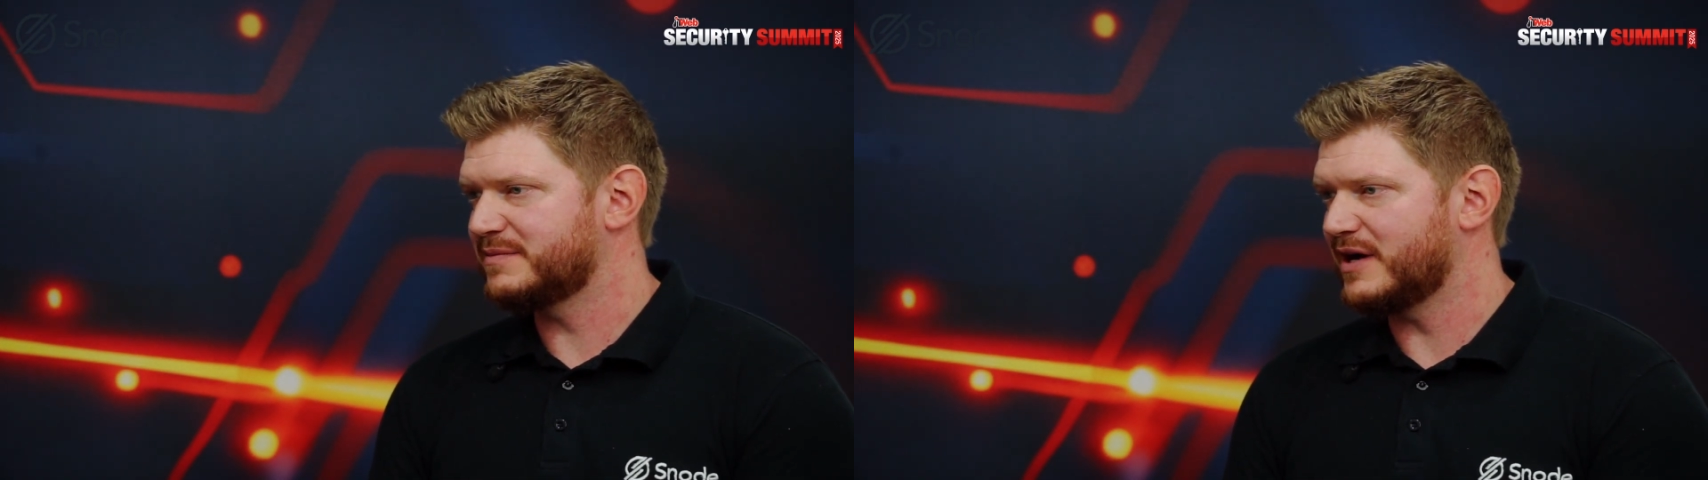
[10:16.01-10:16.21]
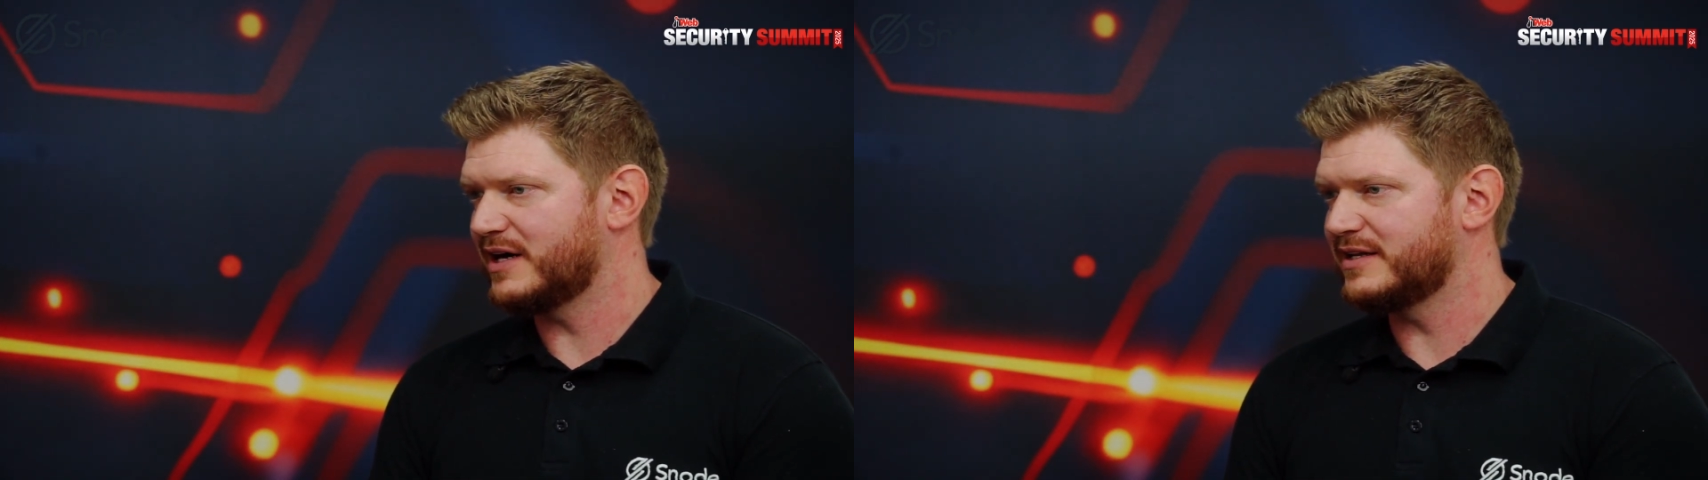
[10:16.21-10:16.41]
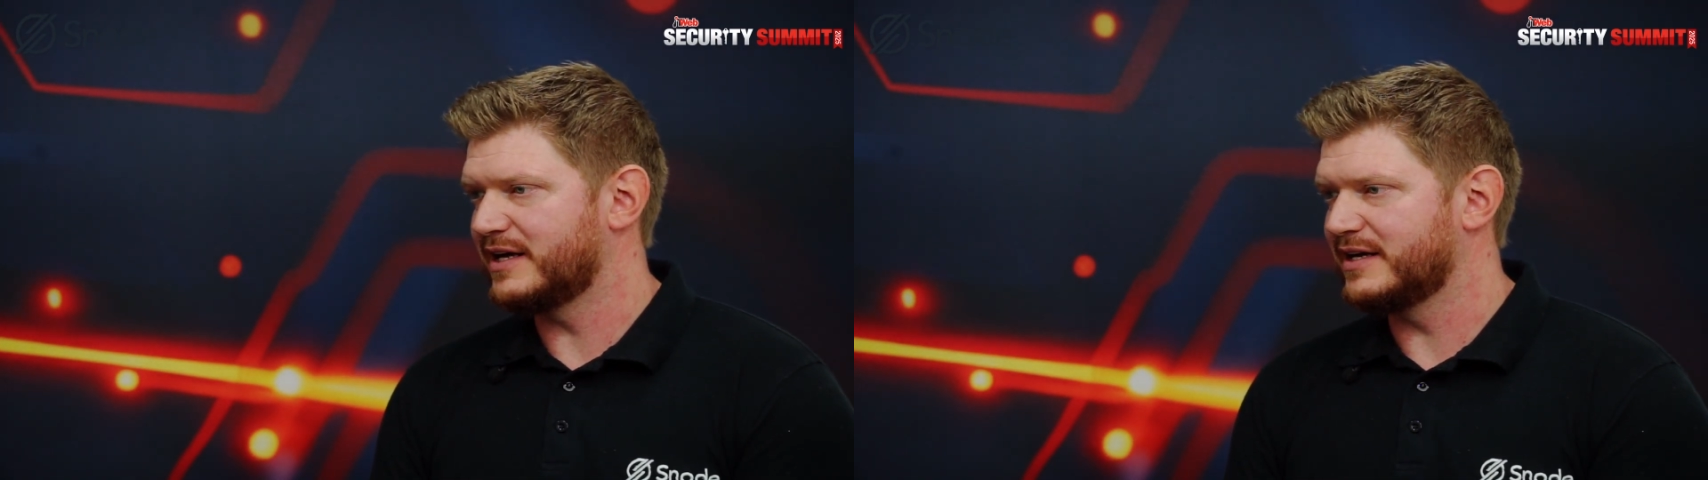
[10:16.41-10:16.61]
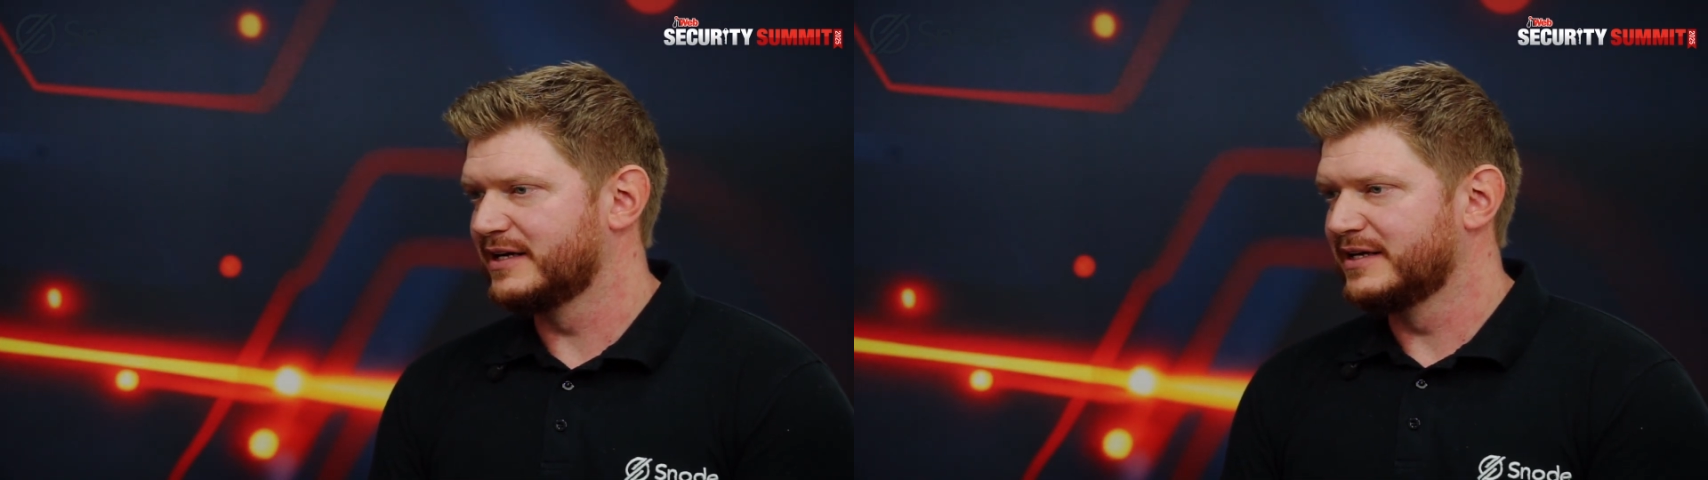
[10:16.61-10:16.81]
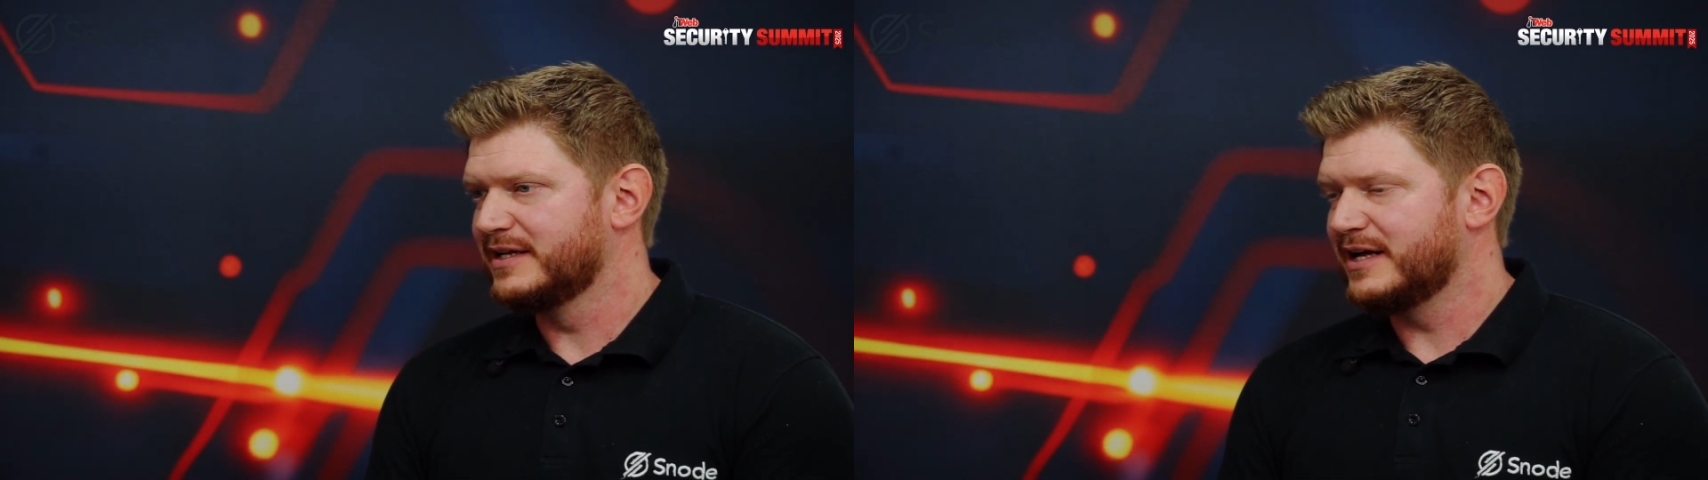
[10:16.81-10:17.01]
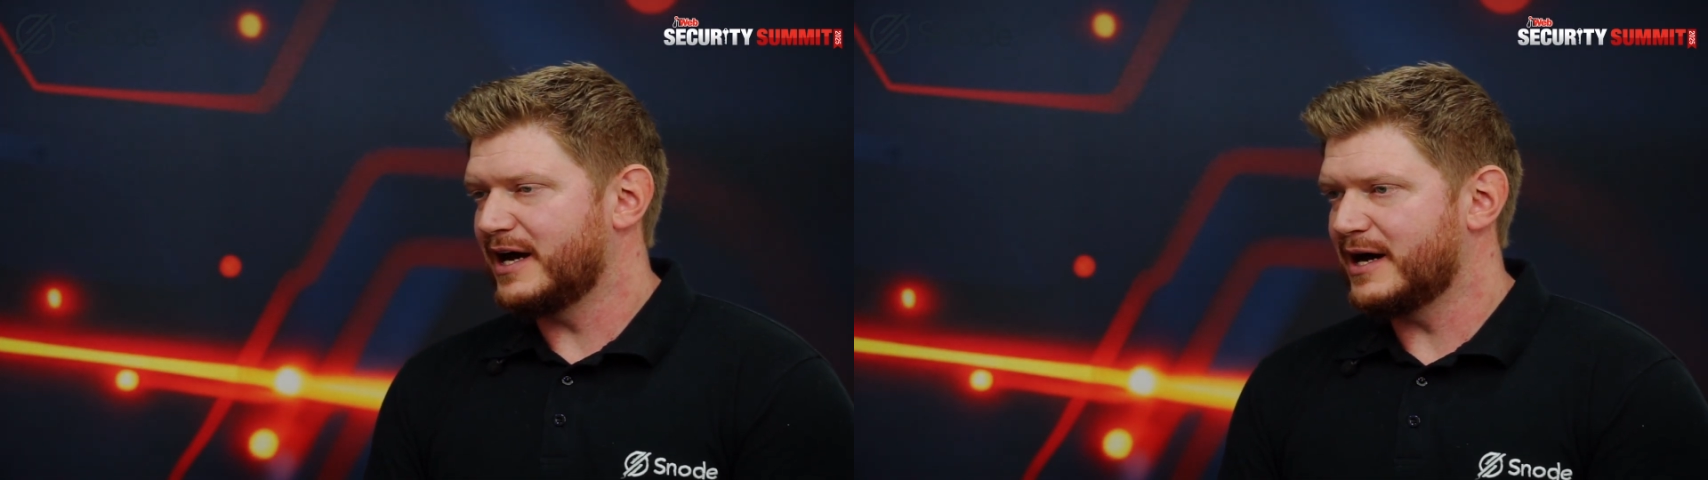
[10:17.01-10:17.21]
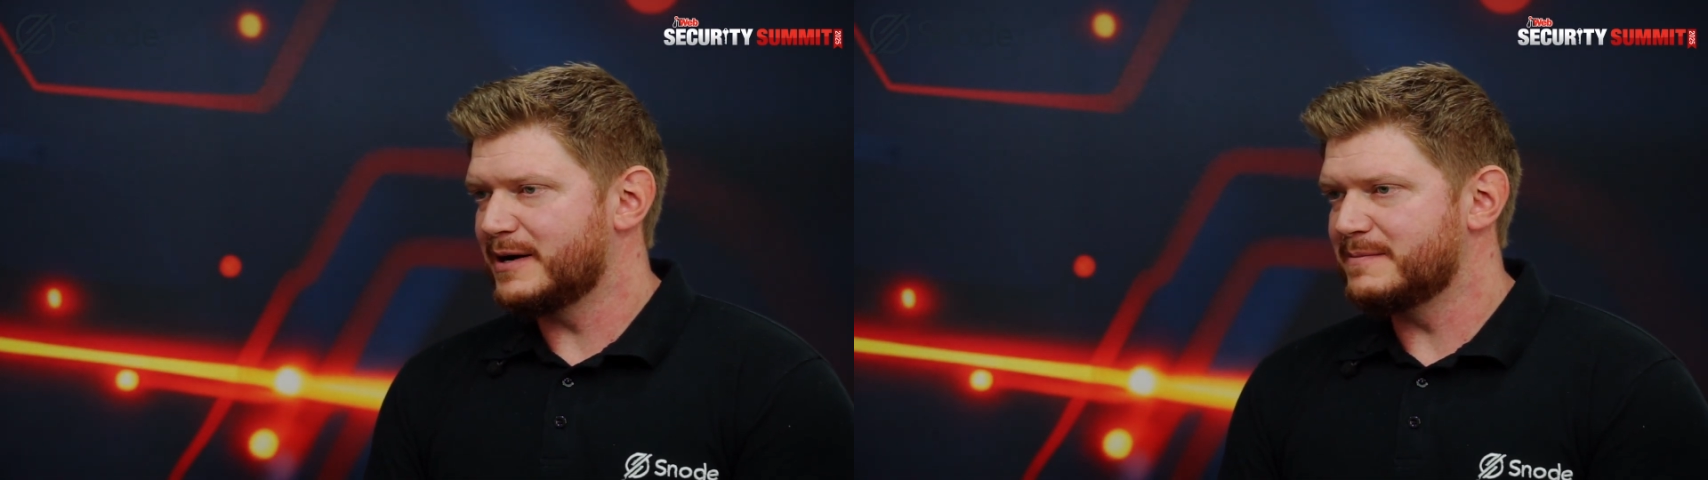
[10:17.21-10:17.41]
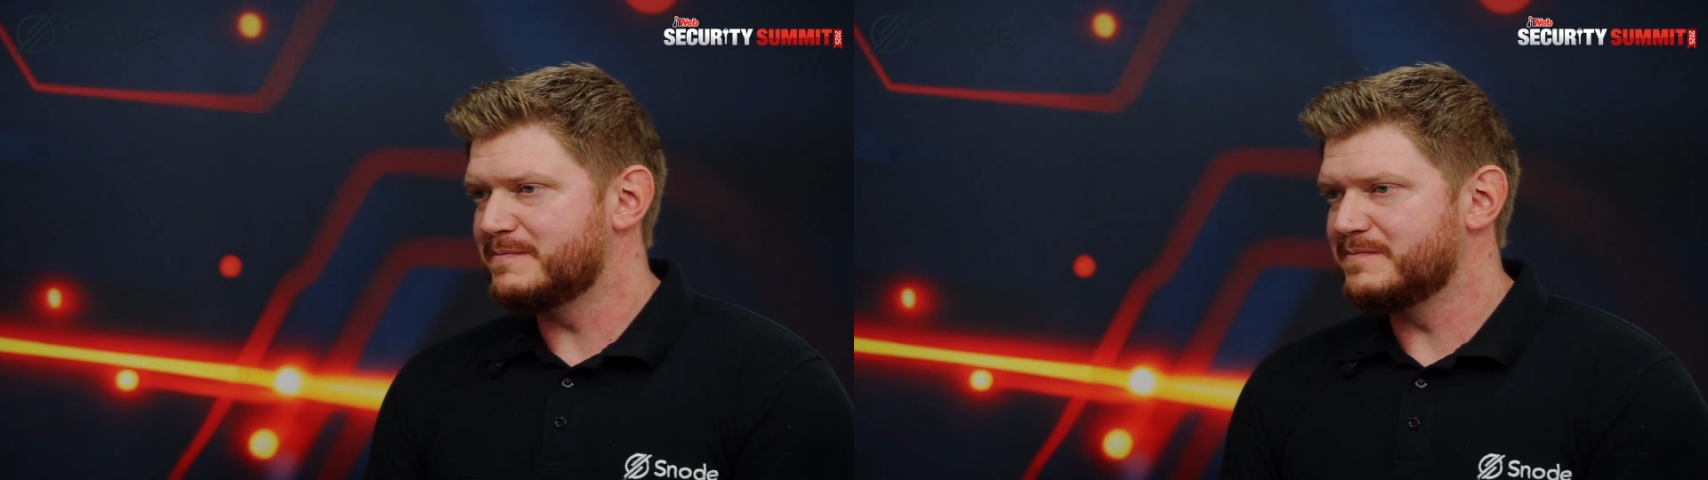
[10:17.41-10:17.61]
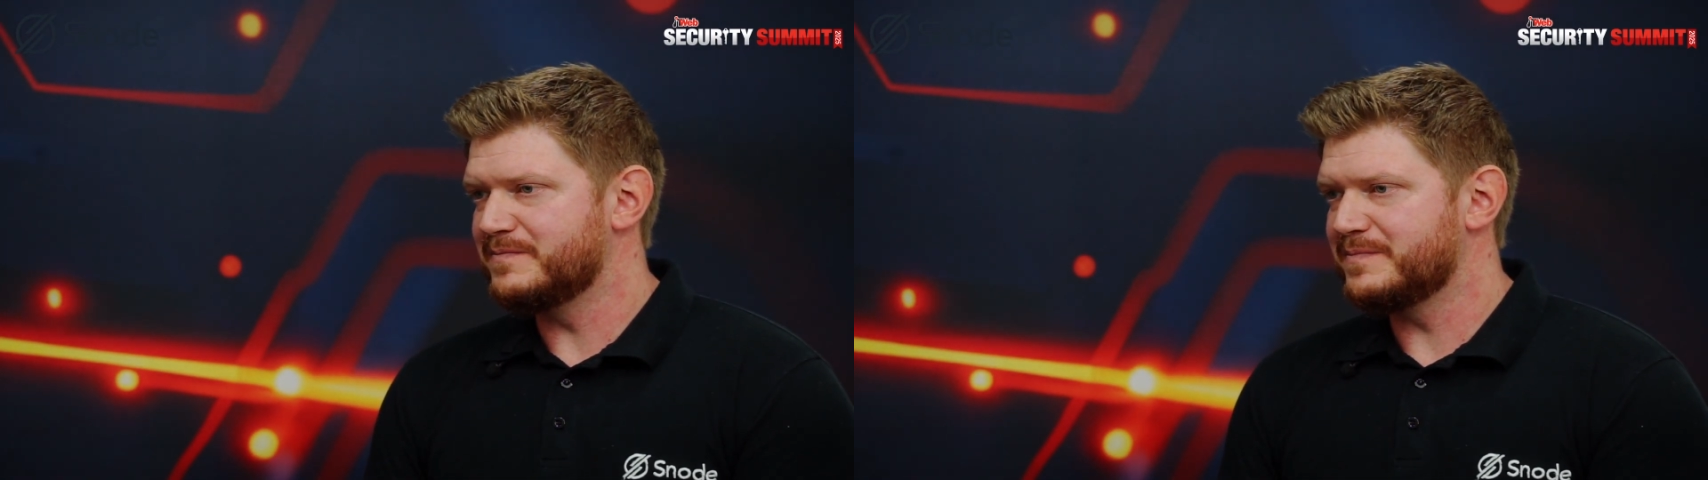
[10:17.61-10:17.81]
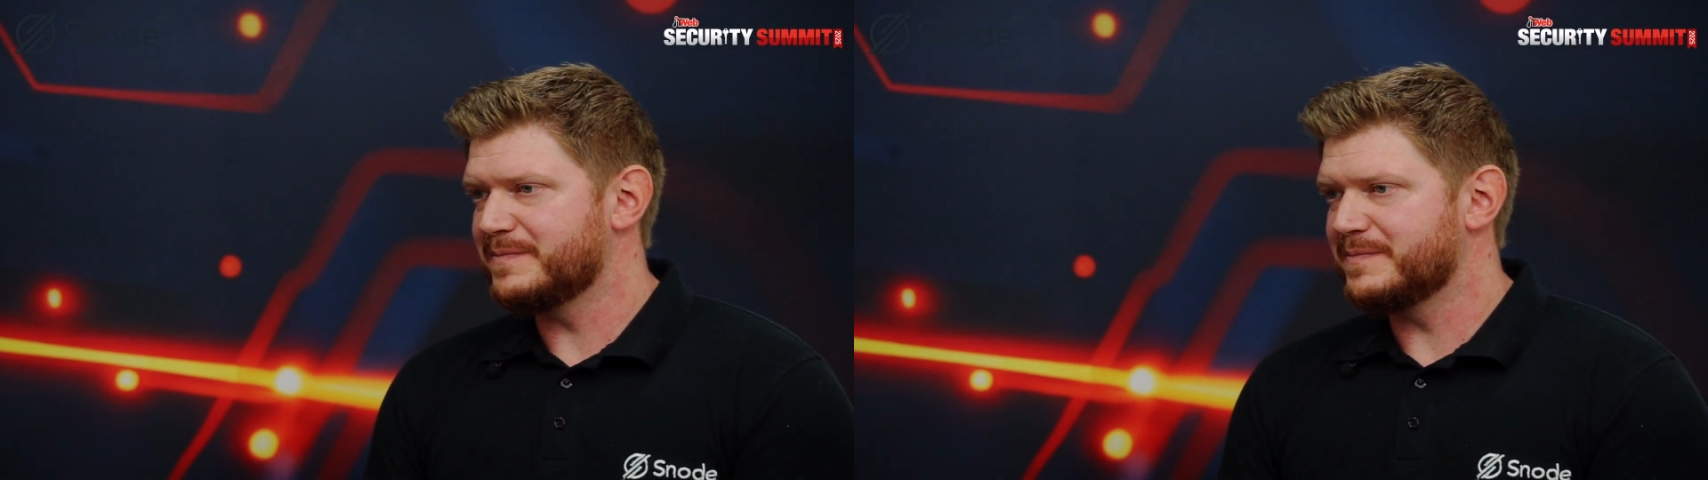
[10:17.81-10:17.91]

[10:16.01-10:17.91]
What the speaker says: behind that? What